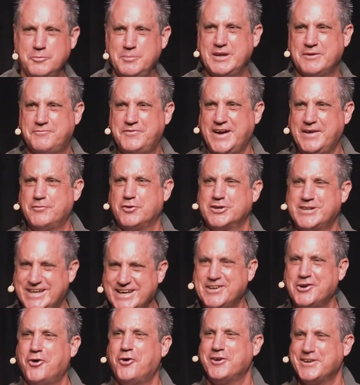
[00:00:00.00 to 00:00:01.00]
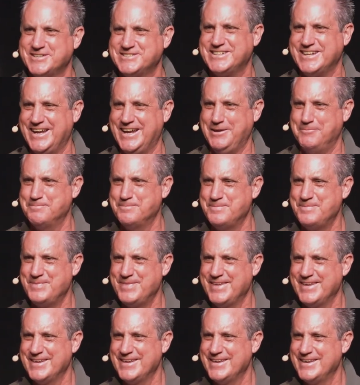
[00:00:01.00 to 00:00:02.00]
me a favor? Get on a team.
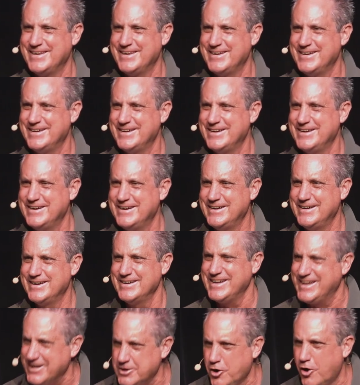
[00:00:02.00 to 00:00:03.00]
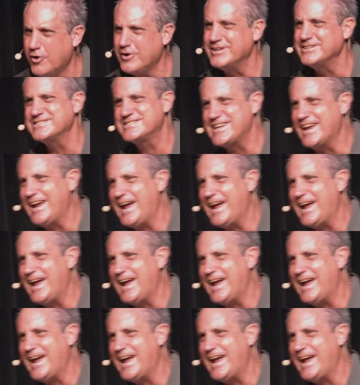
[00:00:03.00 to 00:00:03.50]
Get on it and say,